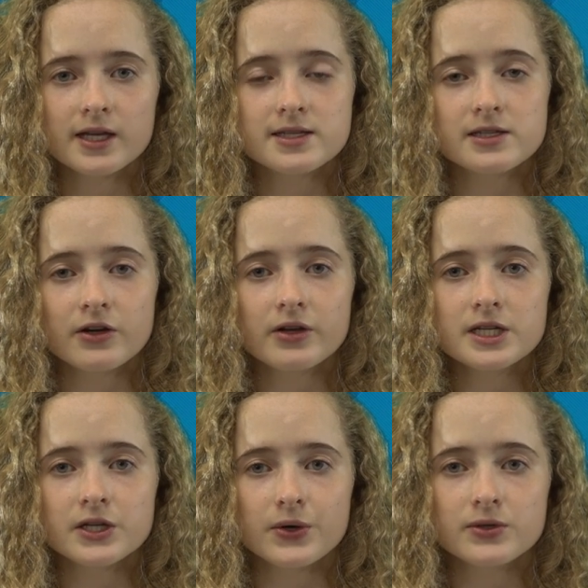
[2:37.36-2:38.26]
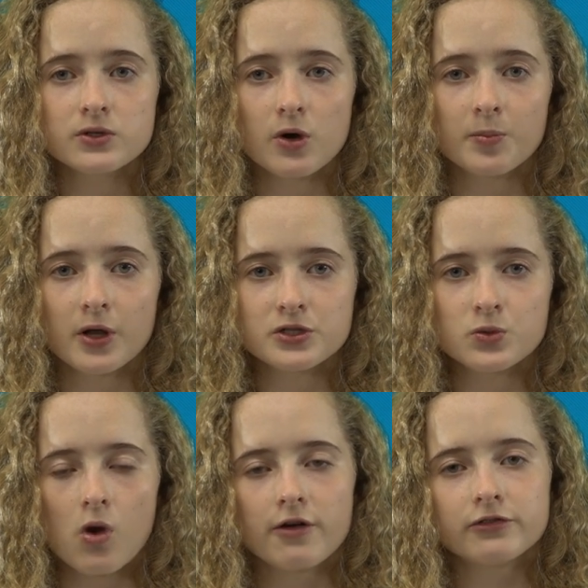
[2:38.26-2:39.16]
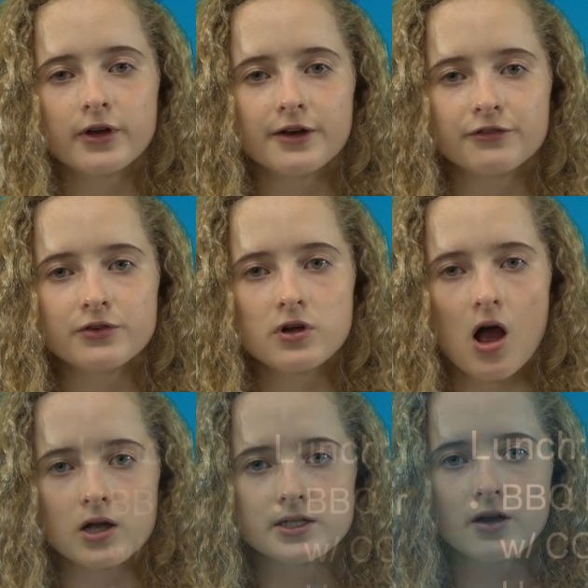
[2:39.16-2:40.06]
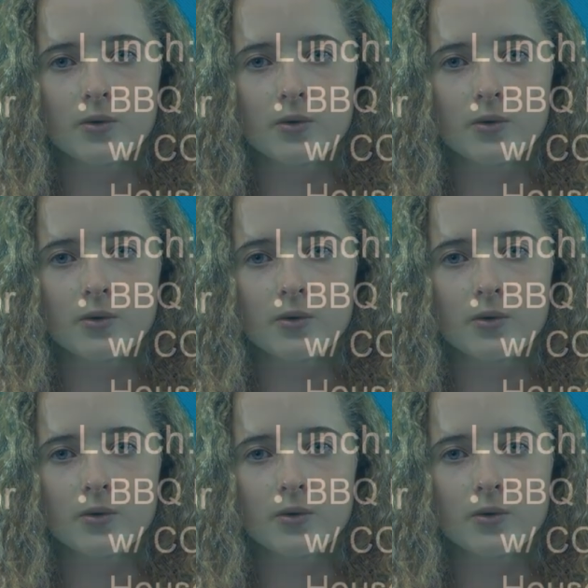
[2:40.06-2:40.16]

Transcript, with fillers: it's cereal and toast or Belgian waffle and fruit cocktail